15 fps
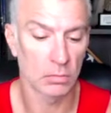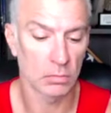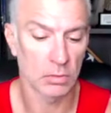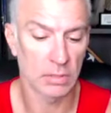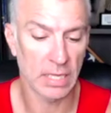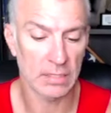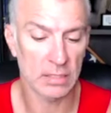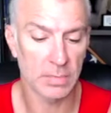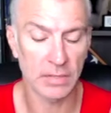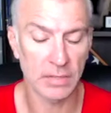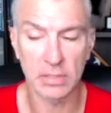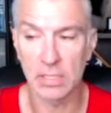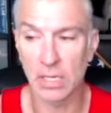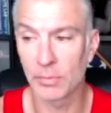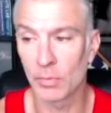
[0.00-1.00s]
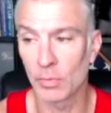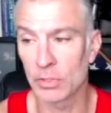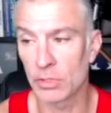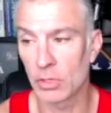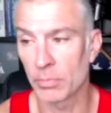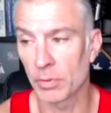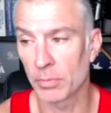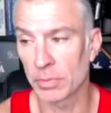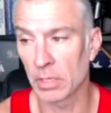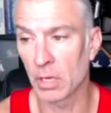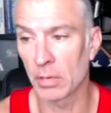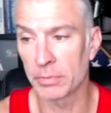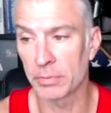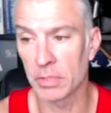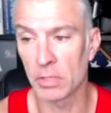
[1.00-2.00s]
That's about the time you want to start pumping up.
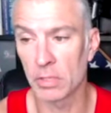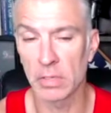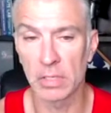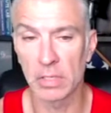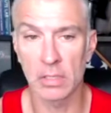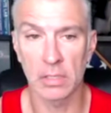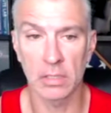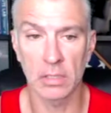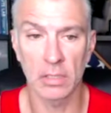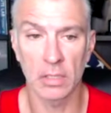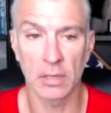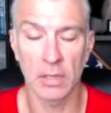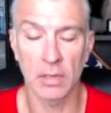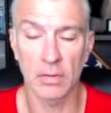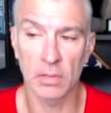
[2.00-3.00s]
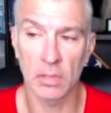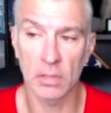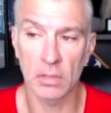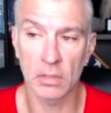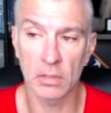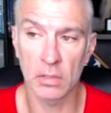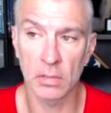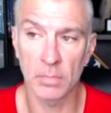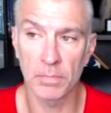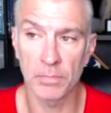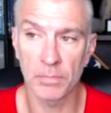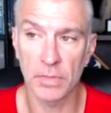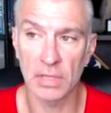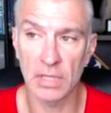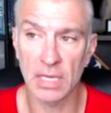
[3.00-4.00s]
So
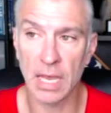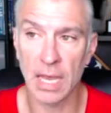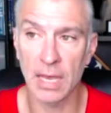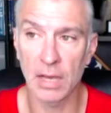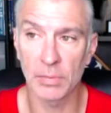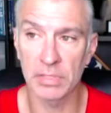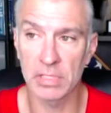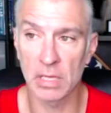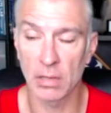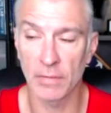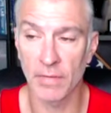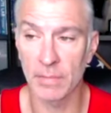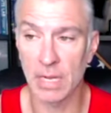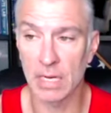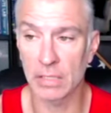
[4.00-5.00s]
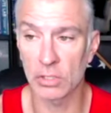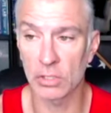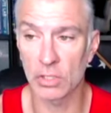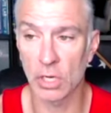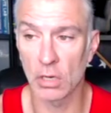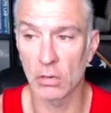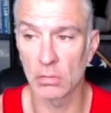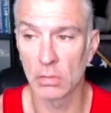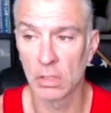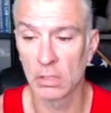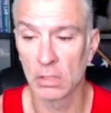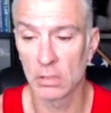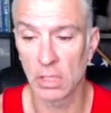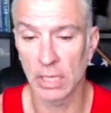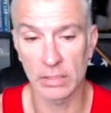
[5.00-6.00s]
the thing I always tell, if I'm not at the show,
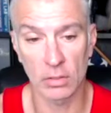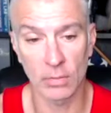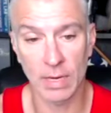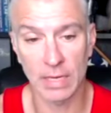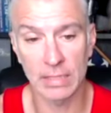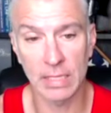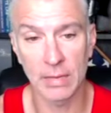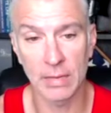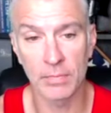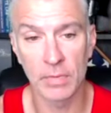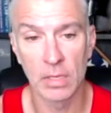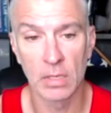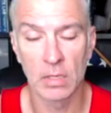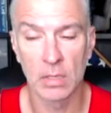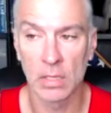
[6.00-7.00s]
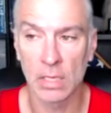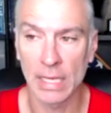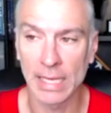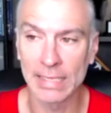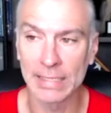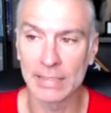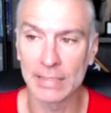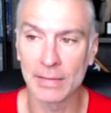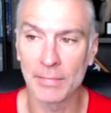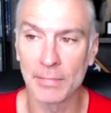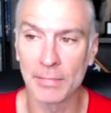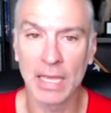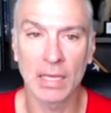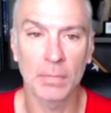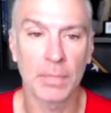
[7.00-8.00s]
to like direct them, is
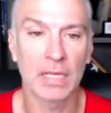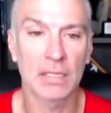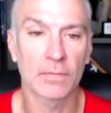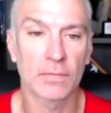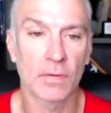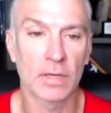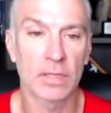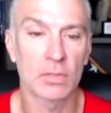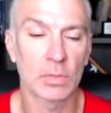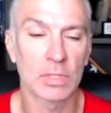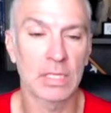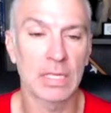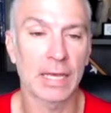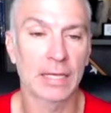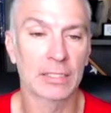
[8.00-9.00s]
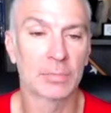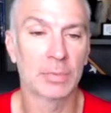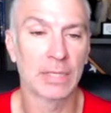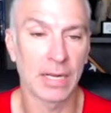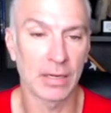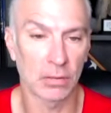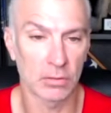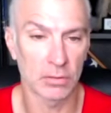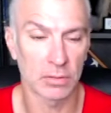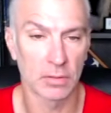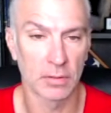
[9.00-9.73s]
make best friends with the expediters.